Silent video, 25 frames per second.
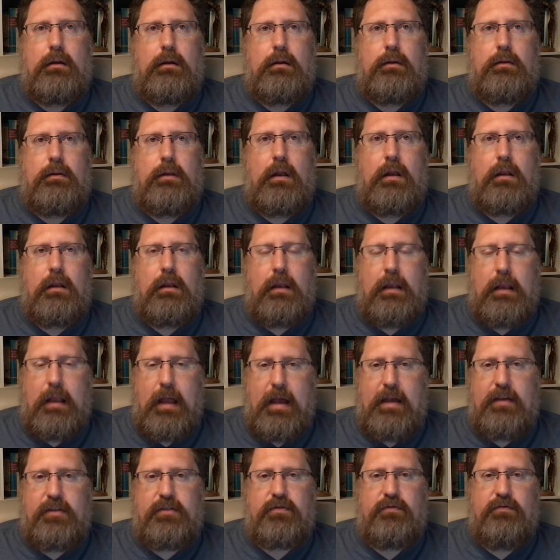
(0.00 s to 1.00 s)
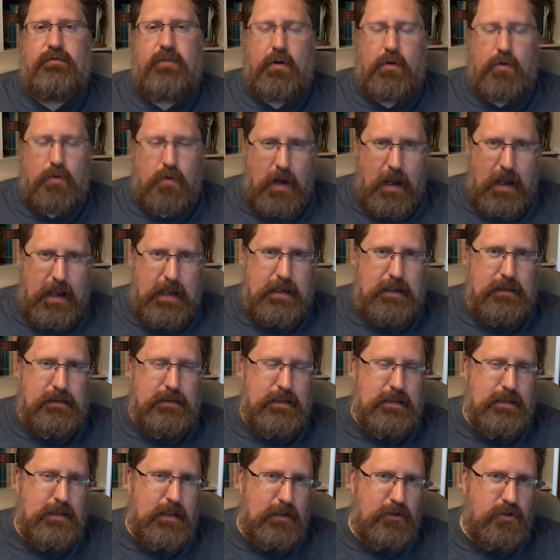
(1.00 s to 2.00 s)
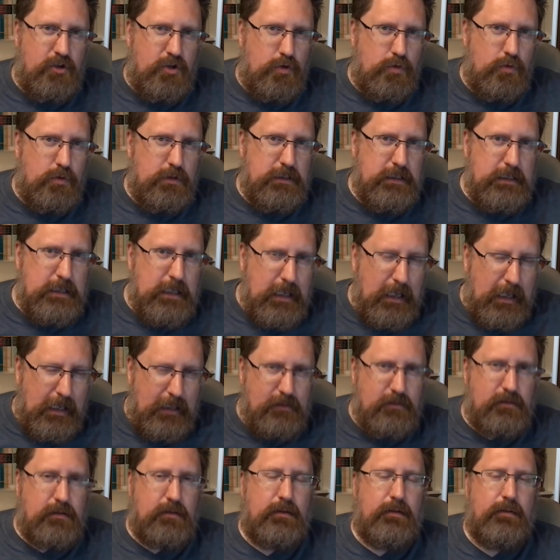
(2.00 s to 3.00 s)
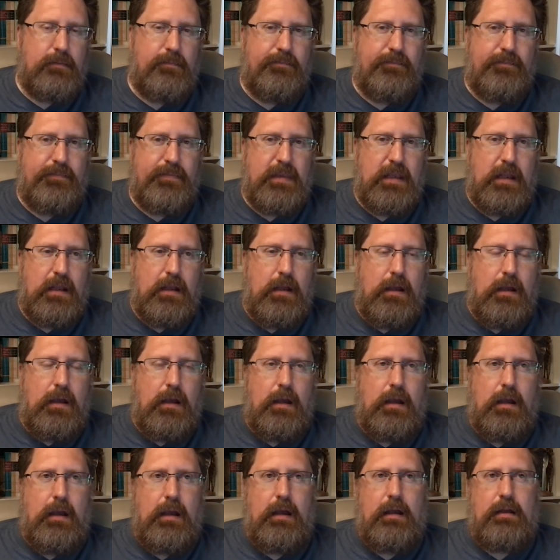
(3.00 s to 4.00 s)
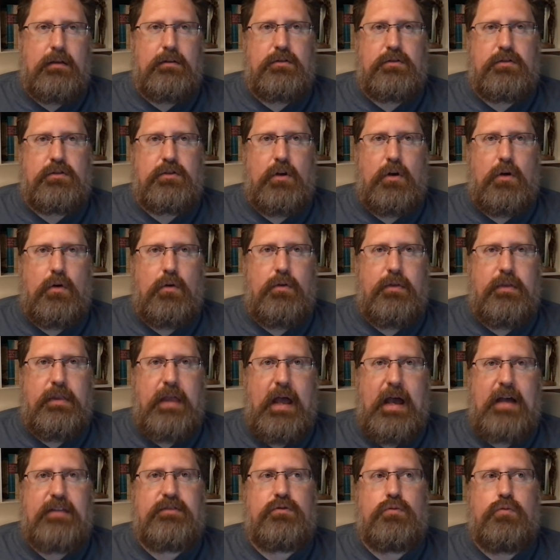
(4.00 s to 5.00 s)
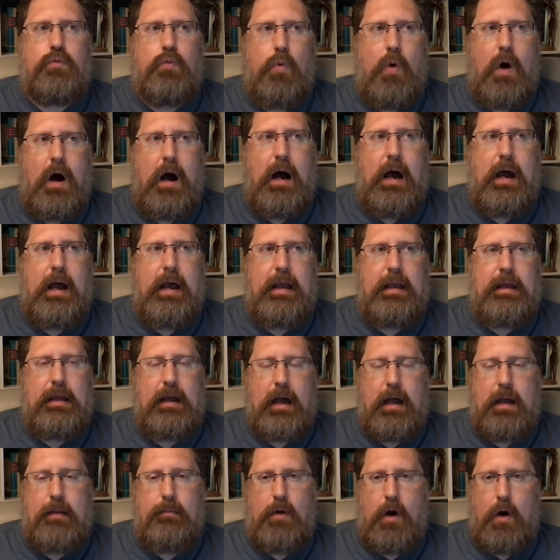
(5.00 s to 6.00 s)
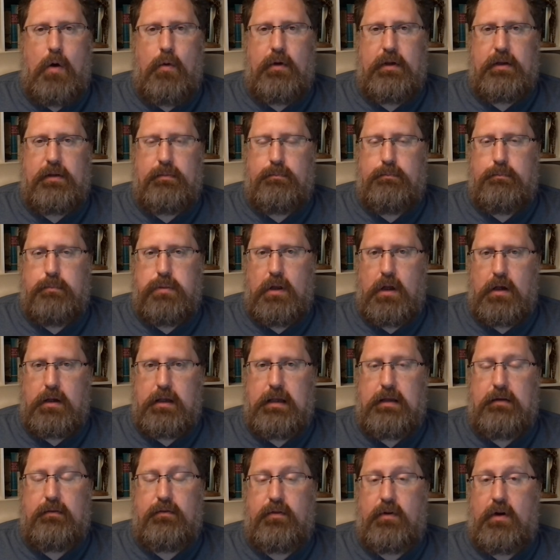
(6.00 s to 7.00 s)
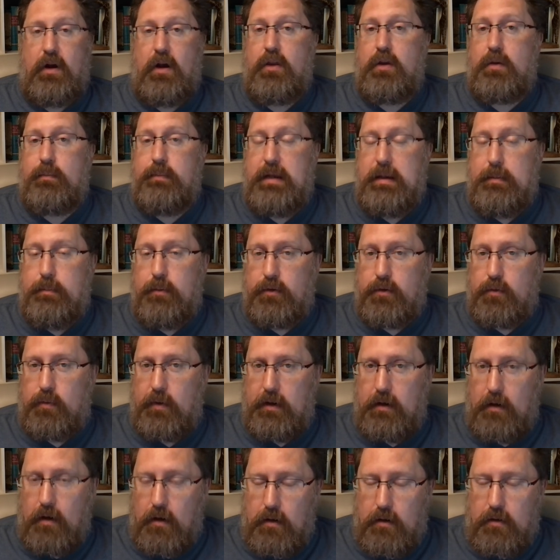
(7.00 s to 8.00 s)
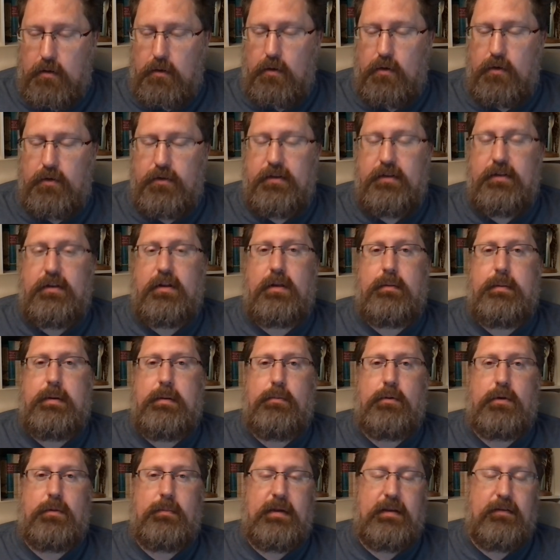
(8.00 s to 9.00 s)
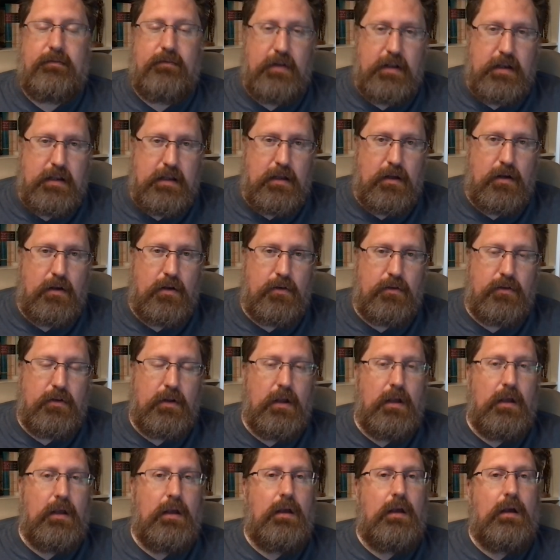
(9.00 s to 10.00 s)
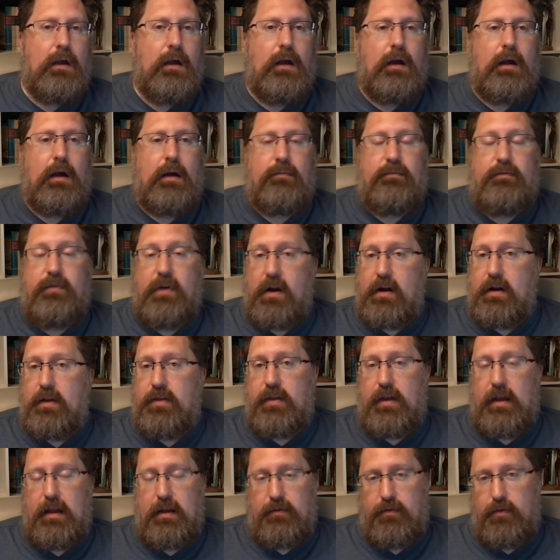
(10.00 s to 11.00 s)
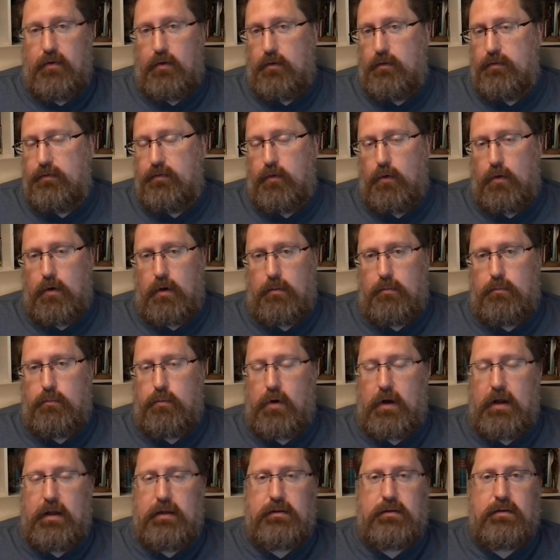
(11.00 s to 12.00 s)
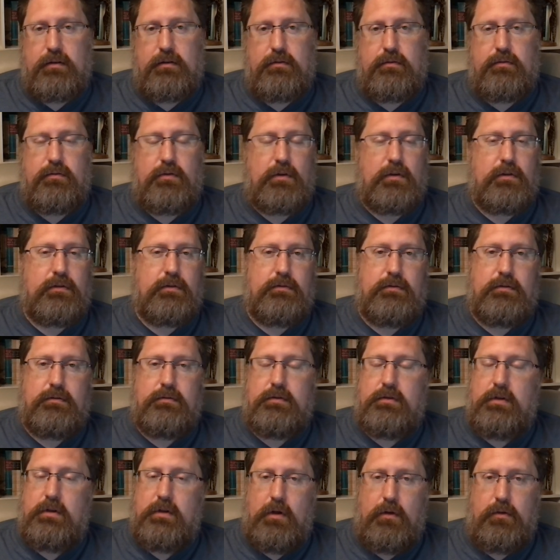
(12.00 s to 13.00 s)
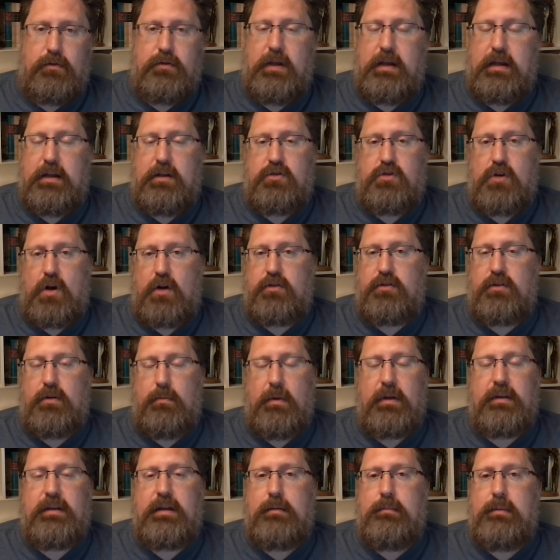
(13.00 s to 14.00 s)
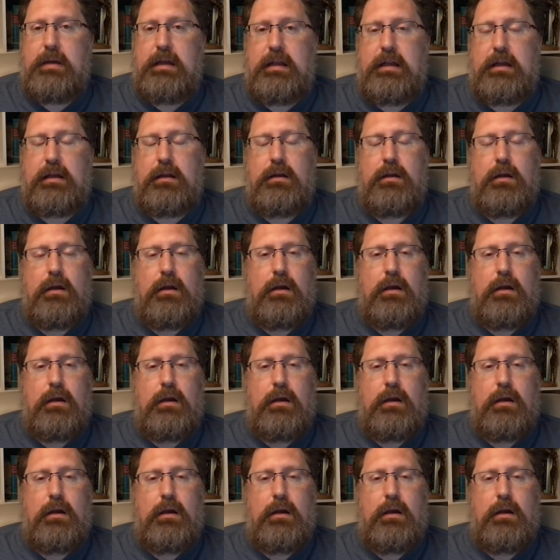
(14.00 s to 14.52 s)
the less variety that you get. And so that's why I'm always plugging for other people to write articles and other people to make videos. I'm very thankful for Brent for, you know, taking charge of the Monday meeting